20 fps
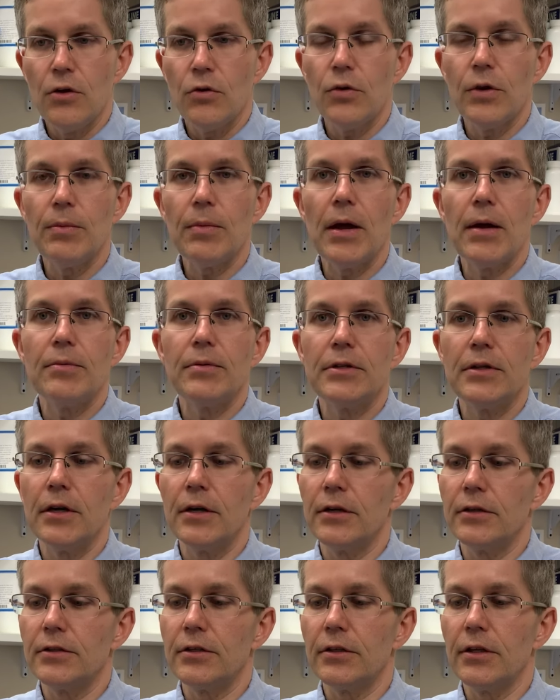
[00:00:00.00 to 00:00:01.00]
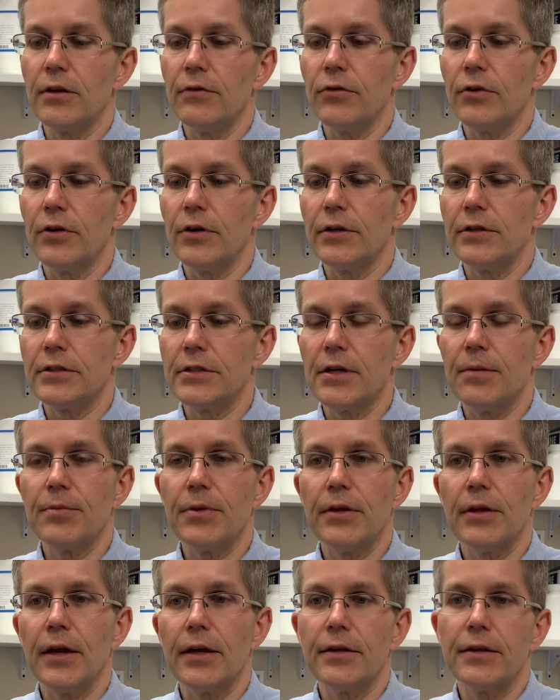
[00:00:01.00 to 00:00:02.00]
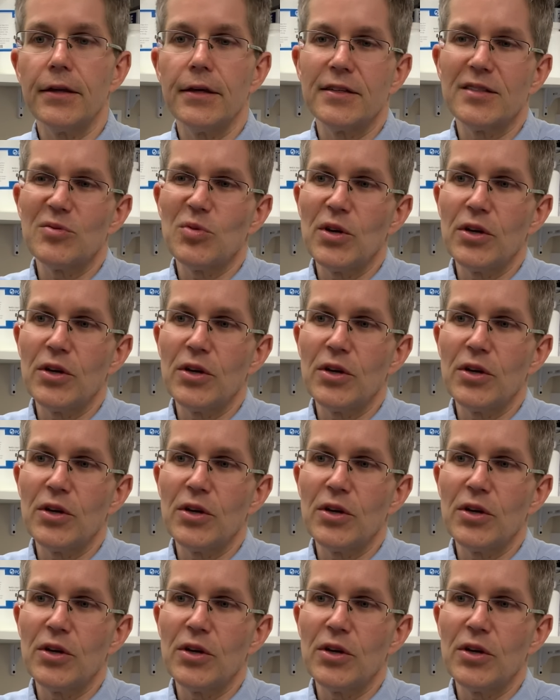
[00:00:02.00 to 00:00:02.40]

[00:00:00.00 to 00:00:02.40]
we might deliver in something like this.